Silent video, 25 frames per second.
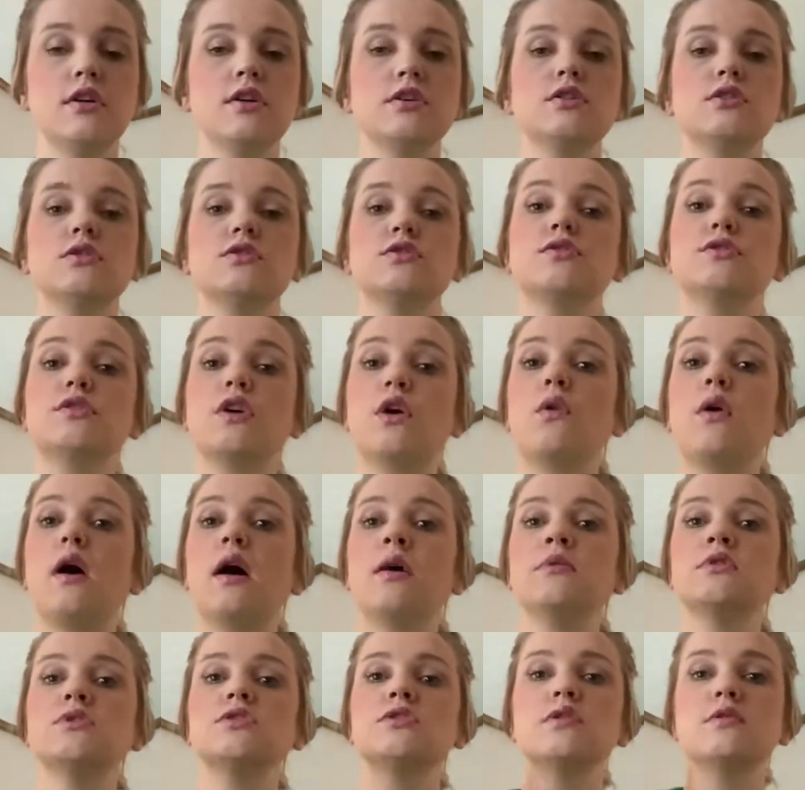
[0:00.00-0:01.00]
So I
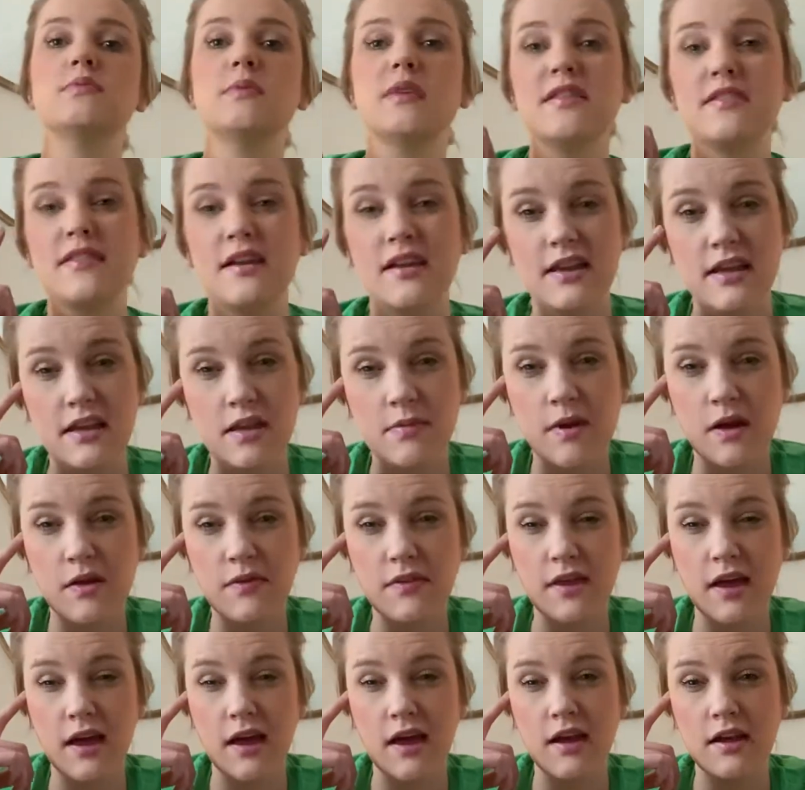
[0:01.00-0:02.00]
want you to be thinking about
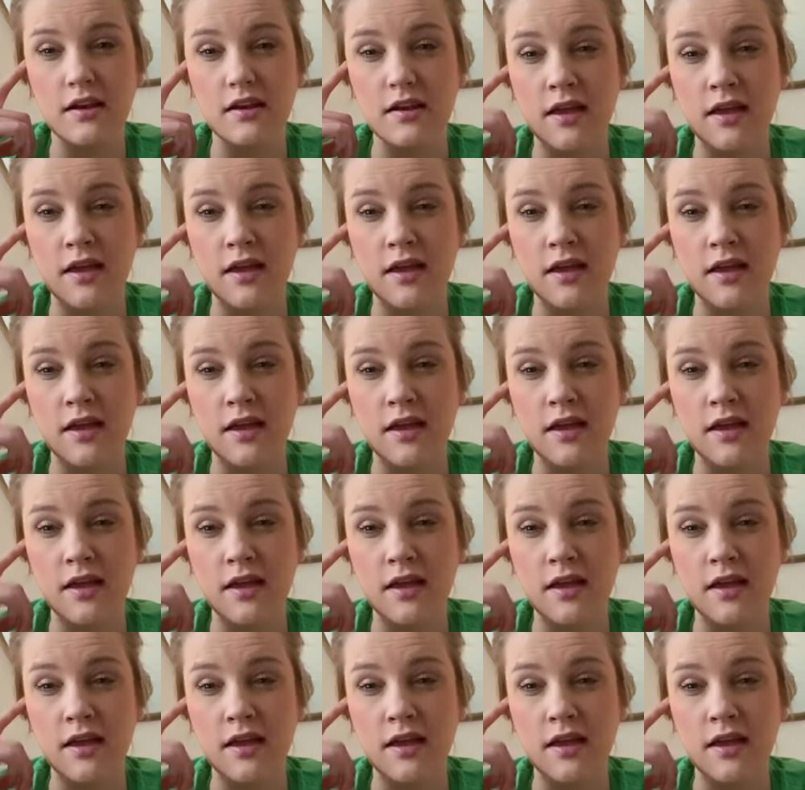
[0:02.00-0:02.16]
that